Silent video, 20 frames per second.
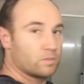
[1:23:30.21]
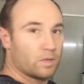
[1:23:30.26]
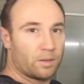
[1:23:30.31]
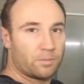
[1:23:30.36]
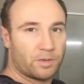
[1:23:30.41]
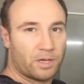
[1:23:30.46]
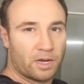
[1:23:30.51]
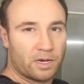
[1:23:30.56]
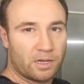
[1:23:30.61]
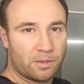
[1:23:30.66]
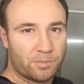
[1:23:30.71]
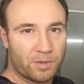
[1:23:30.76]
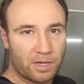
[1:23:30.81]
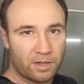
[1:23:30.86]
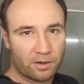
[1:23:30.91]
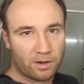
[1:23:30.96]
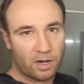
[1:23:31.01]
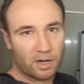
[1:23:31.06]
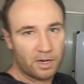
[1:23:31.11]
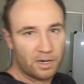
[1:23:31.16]
I'm cutting it bigger
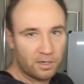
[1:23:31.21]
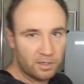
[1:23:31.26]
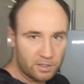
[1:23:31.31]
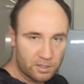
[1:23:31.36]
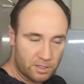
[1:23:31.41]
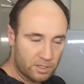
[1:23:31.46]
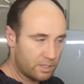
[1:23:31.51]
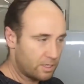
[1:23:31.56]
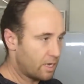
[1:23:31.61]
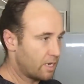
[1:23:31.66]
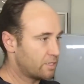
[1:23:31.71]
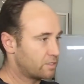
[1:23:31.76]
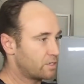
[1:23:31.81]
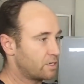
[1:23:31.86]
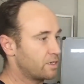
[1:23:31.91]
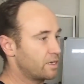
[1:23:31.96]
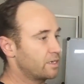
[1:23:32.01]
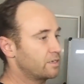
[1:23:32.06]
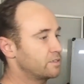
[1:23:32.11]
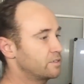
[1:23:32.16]
than I need it just in case
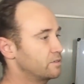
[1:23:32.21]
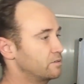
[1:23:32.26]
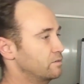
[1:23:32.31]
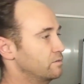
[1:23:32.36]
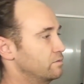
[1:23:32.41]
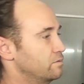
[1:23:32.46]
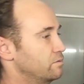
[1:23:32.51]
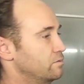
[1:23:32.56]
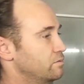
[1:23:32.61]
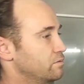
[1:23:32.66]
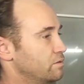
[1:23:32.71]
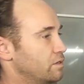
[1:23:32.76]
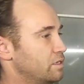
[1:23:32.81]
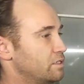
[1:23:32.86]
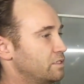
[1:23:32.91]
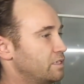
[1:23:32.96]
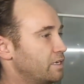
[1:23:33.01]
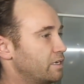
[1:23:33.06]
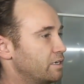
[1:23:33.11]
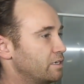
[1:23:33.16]
I need a
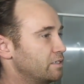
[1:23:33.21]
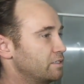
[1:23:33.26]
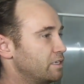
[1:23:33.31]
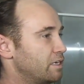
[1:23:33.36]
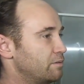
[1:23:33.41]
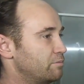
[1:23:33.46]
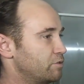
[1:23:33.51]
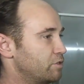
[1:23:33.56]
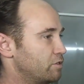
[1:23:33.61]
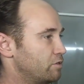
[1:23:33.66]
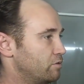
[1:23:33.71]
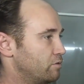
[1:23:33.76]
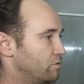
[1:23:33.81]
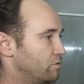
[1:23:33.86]
second attempt.